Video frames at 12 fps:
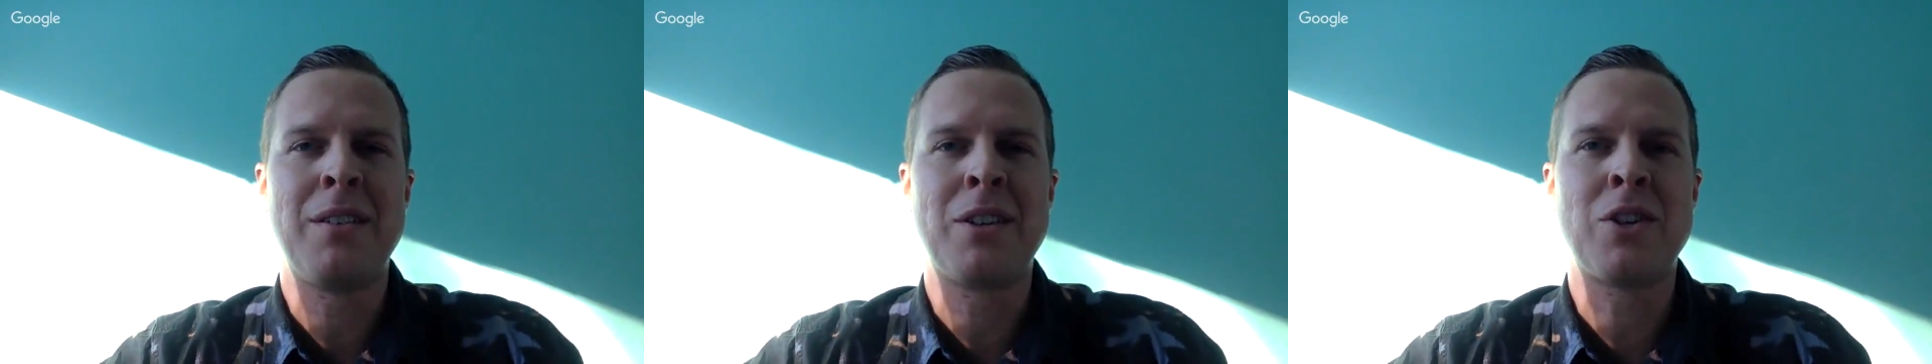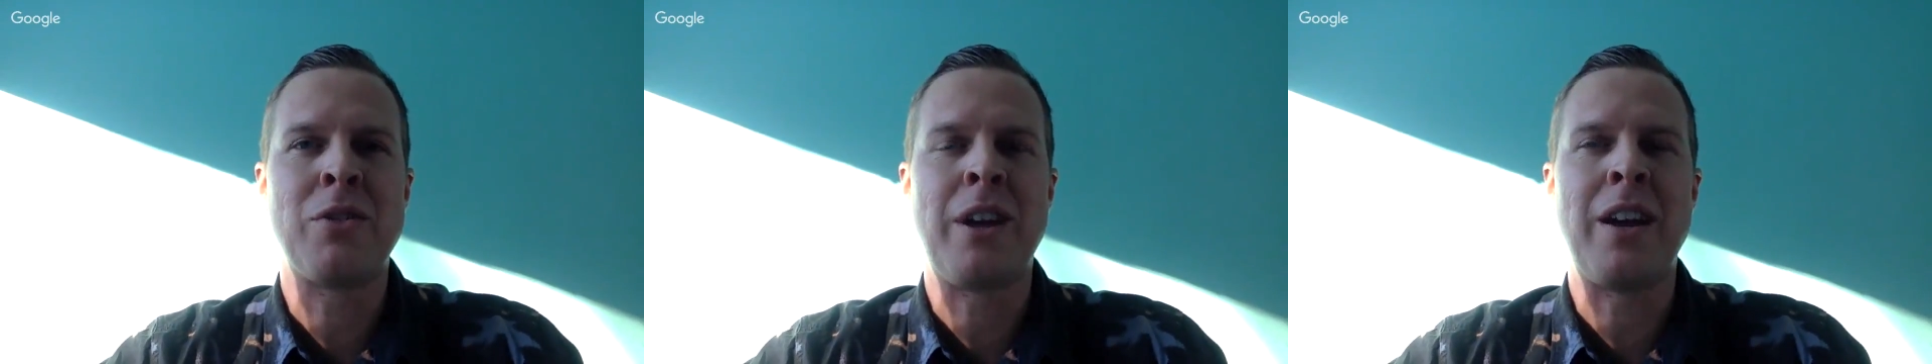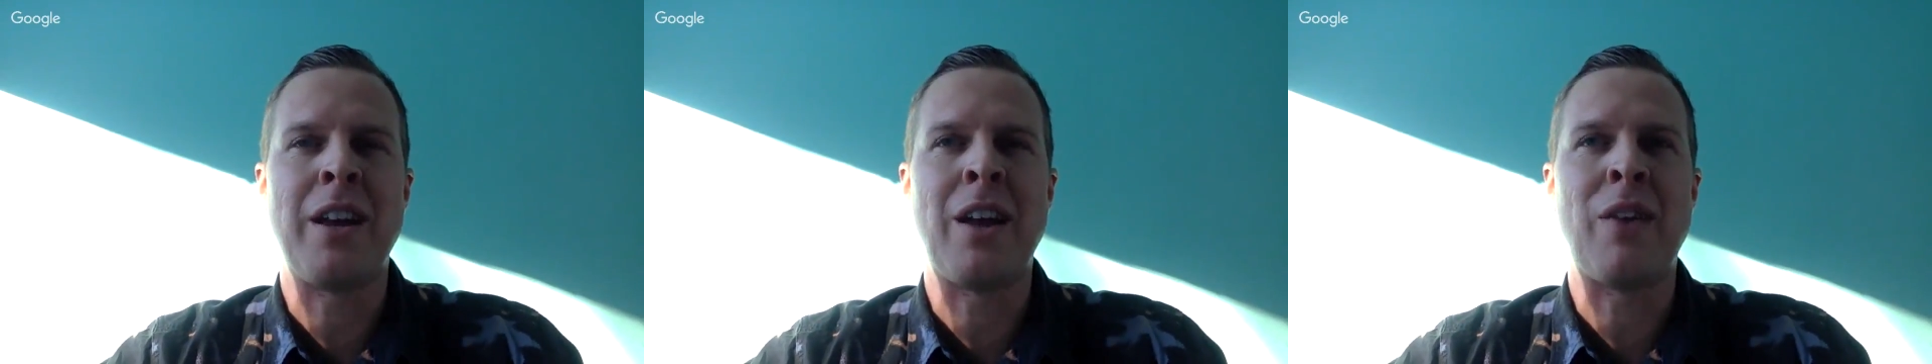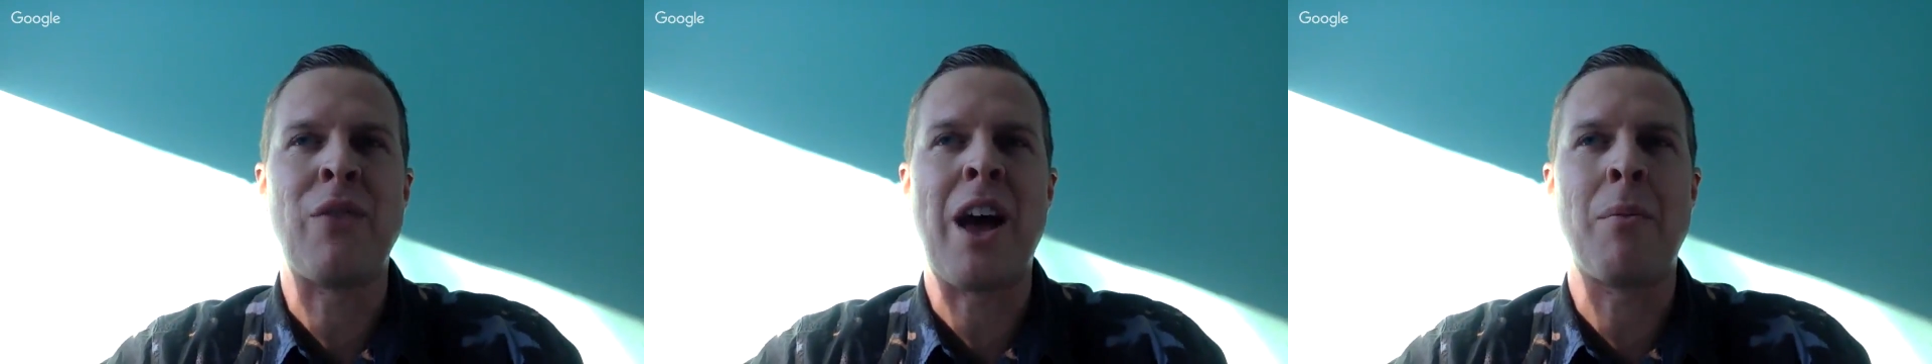
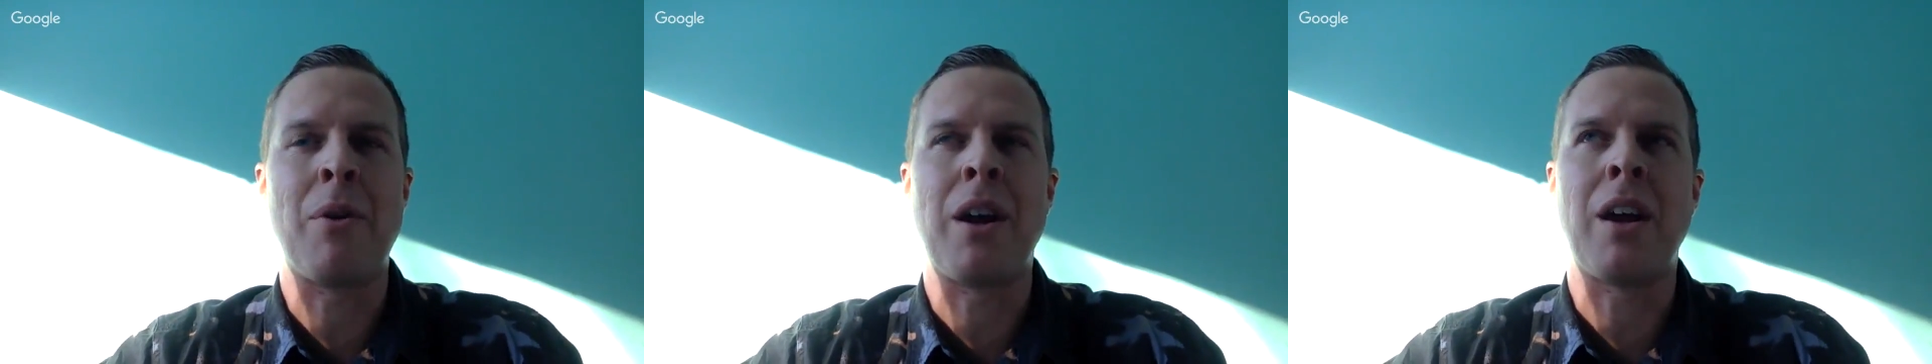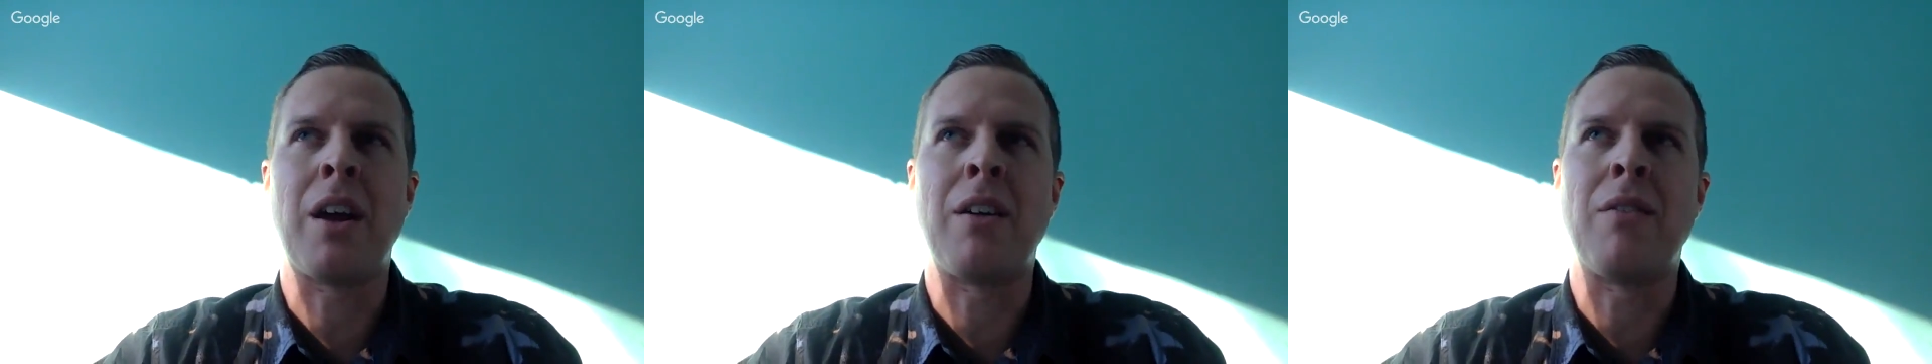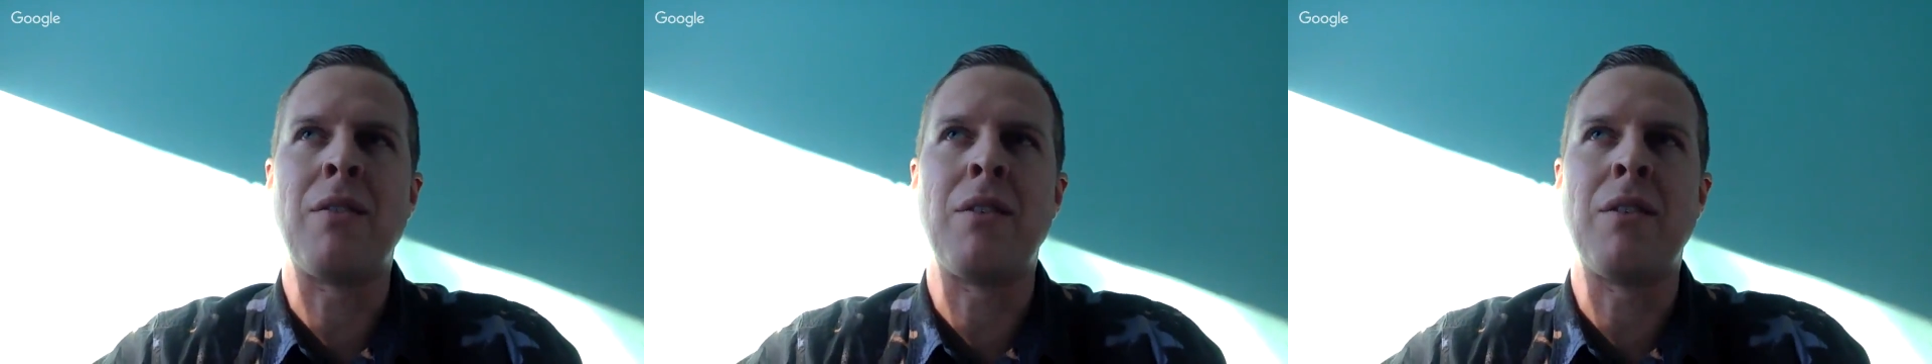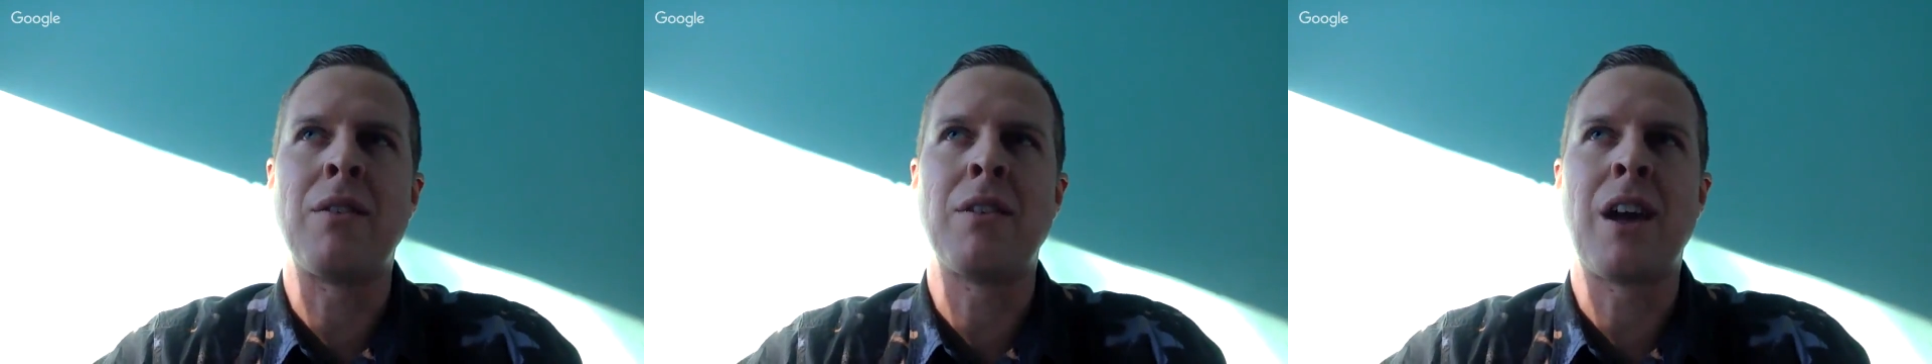creating fabric
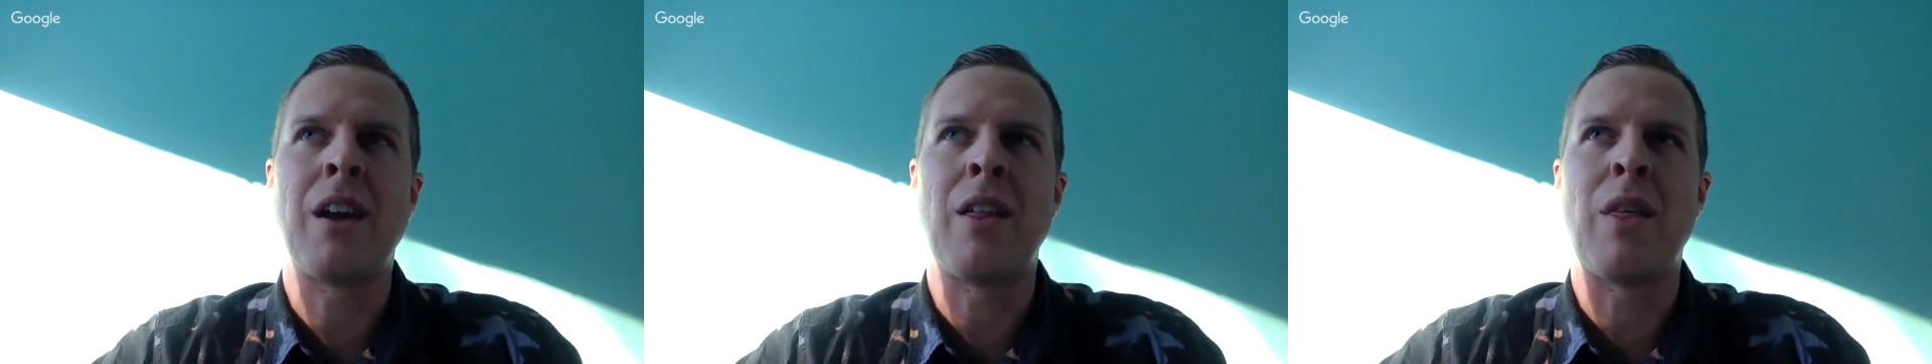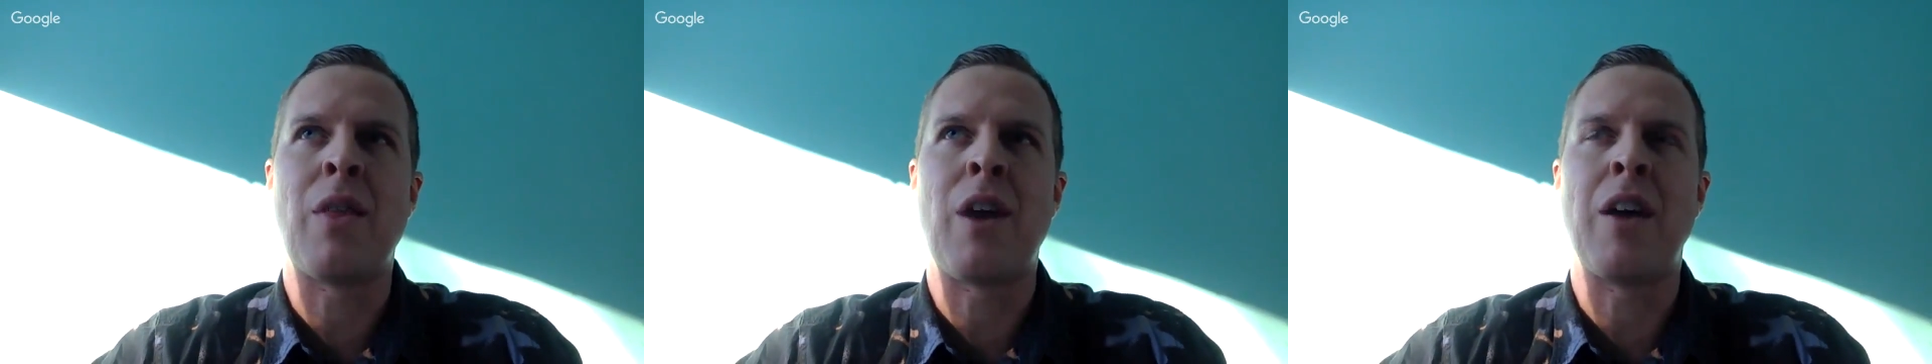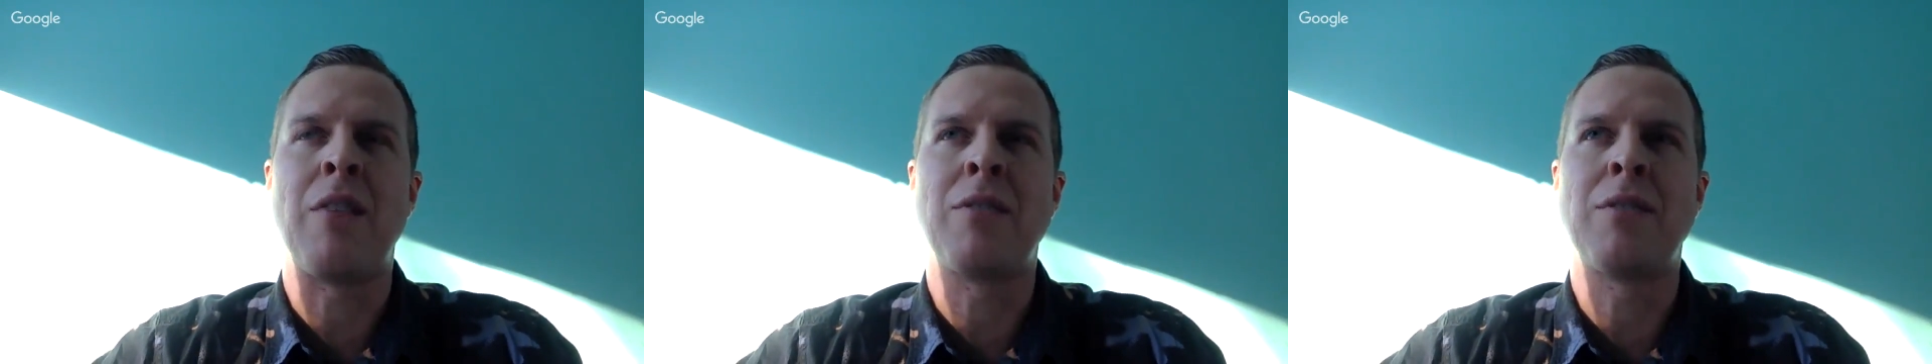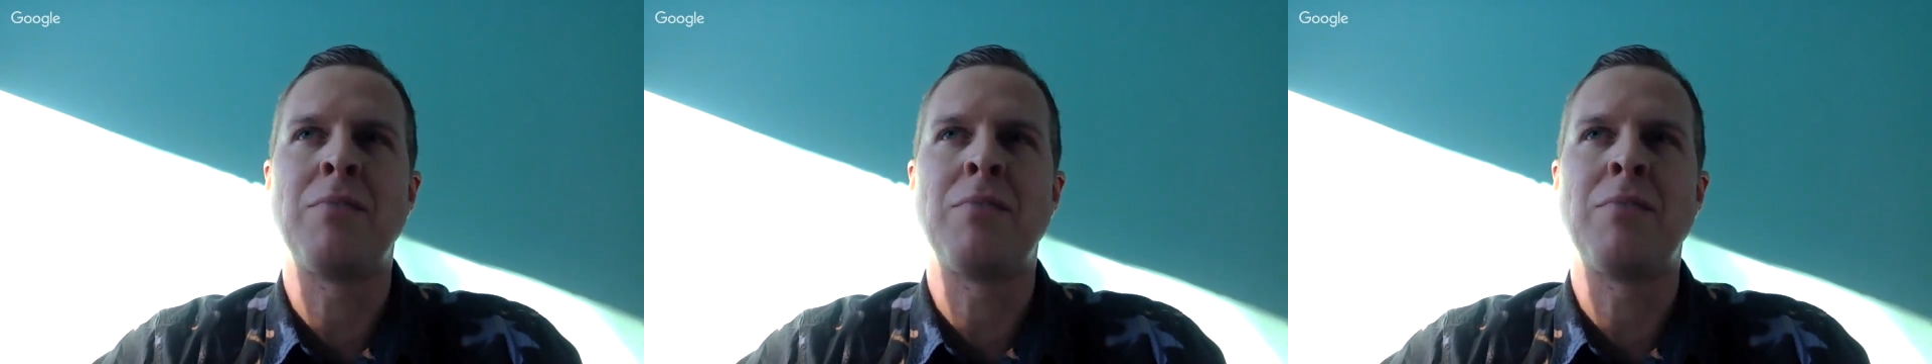and kind of the thought